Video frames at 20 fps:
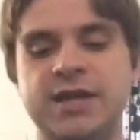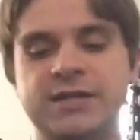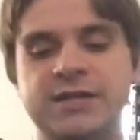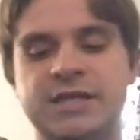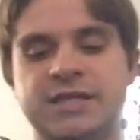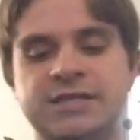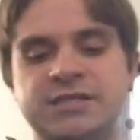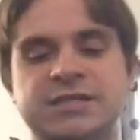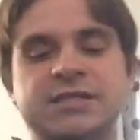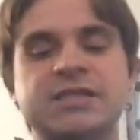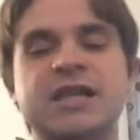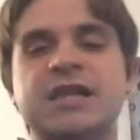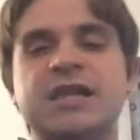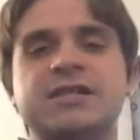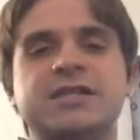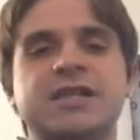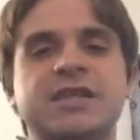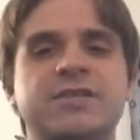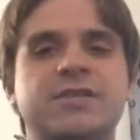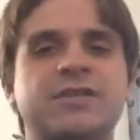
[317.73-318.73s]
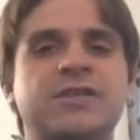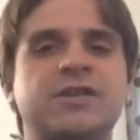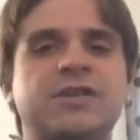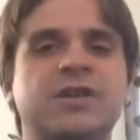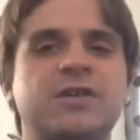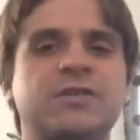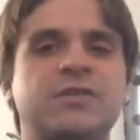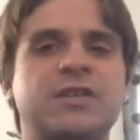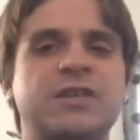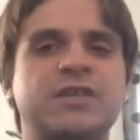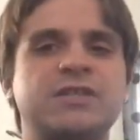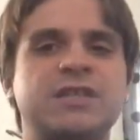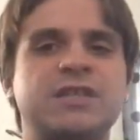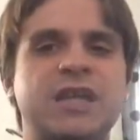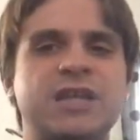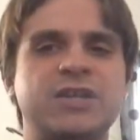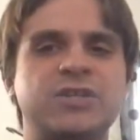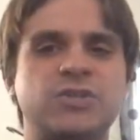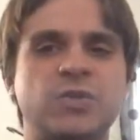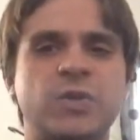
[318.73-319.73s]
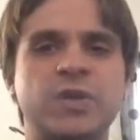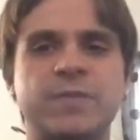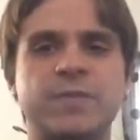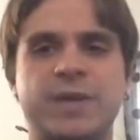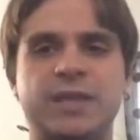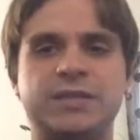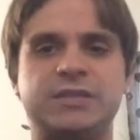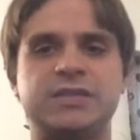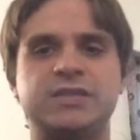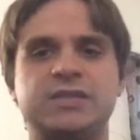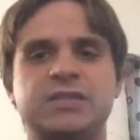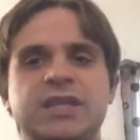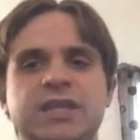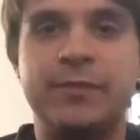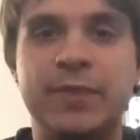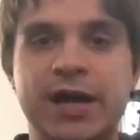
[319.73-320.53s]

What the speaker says: this is not to say that there aren't things that I enjoyed about these states,